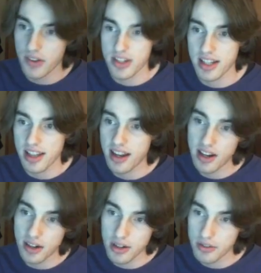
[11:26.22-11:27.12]
feels like that
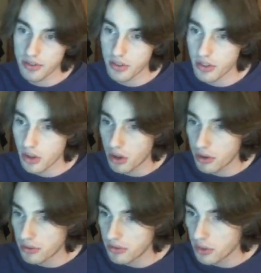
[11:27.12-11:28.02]
area
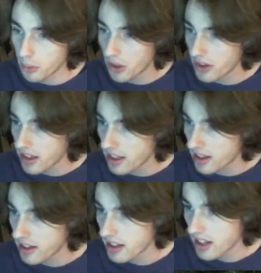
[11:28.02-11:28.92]
of the world, I think.